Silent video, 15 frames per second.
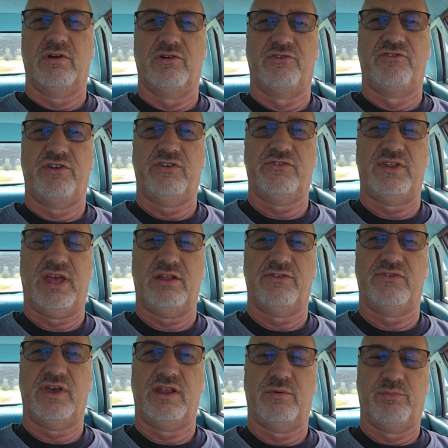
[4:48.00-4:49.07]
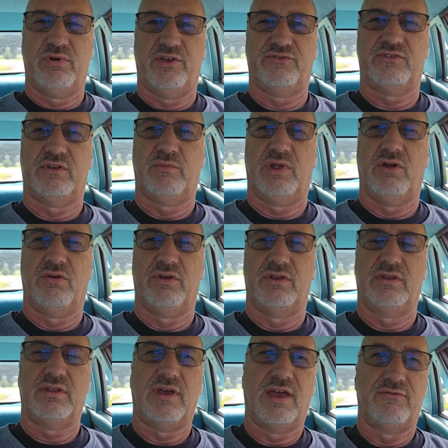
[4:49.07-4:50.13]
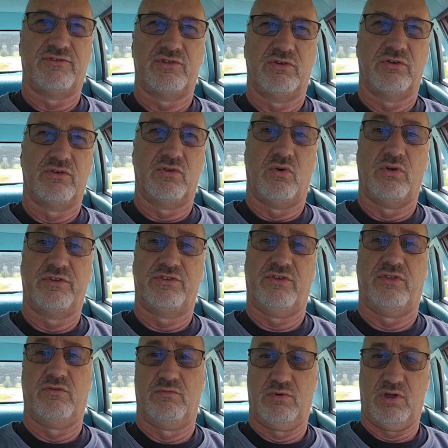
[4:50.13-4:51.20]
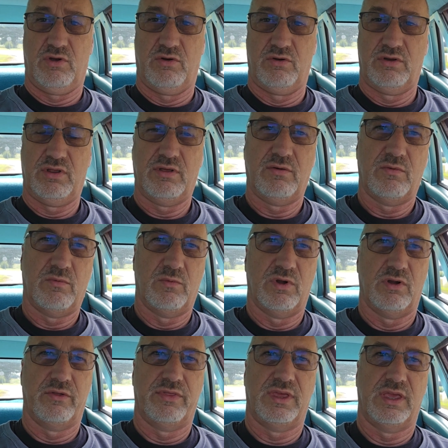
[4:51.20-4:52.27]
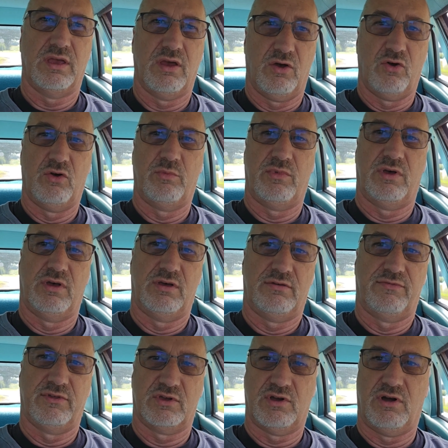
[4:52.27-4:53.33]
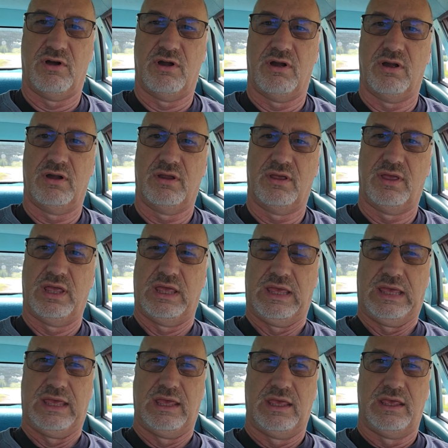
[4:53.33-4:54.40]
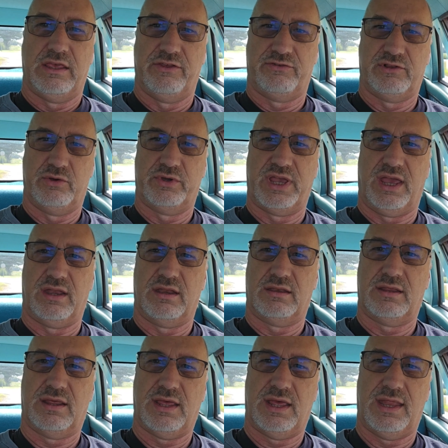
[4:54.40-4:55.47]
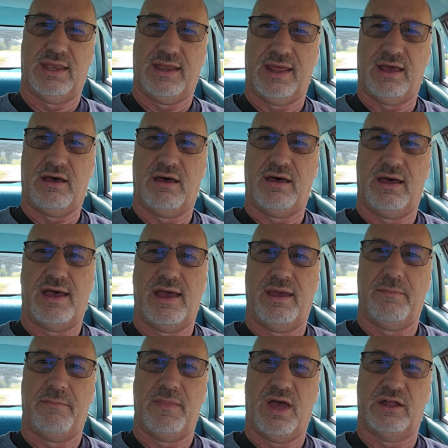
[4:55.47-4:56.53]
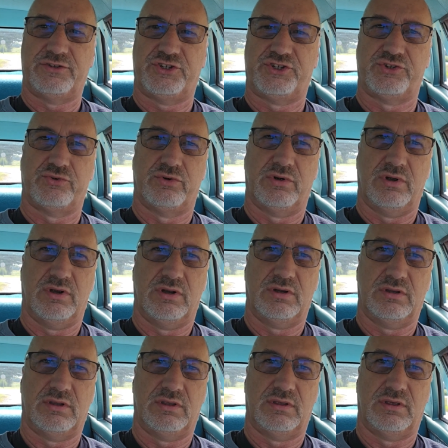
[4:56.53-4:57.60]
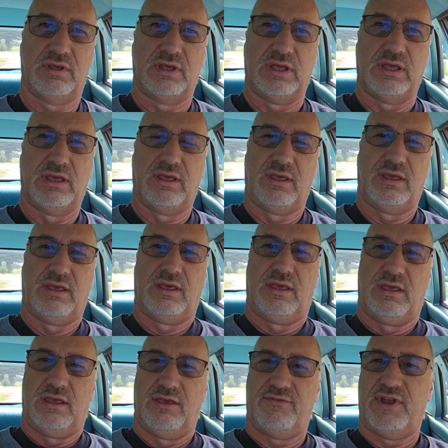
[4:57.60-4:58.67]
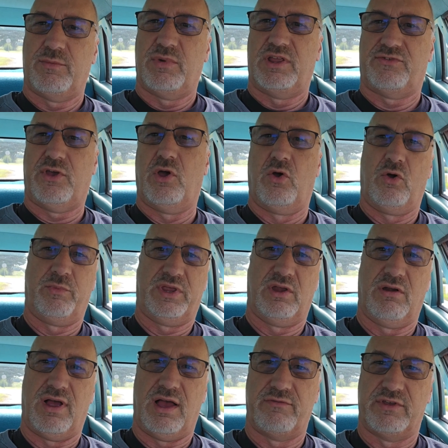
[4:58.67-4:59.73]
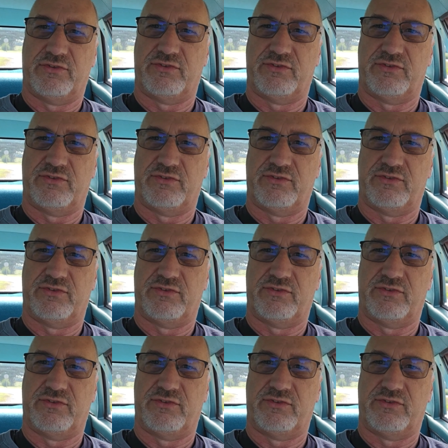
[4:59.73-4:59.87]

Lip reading: are just outside of Preston, Maryland. I've turned onto the road where the home of the car is located. Now, I am not sure if anybody's home here, obviously.